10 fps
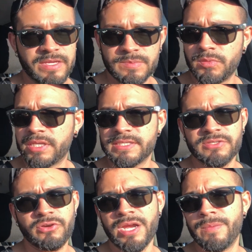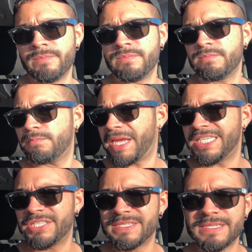Facebook, Instagram
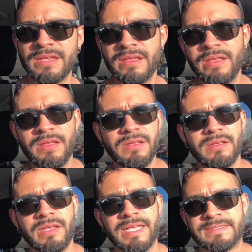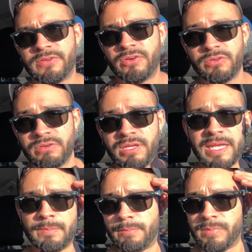pages as their
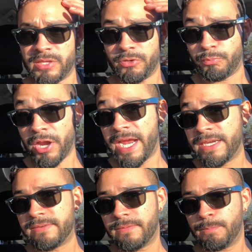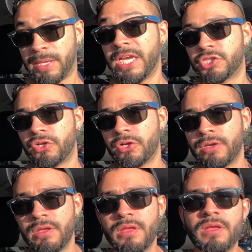brand
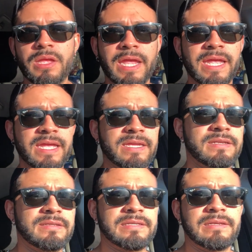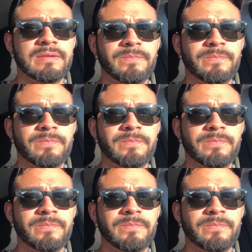picture, and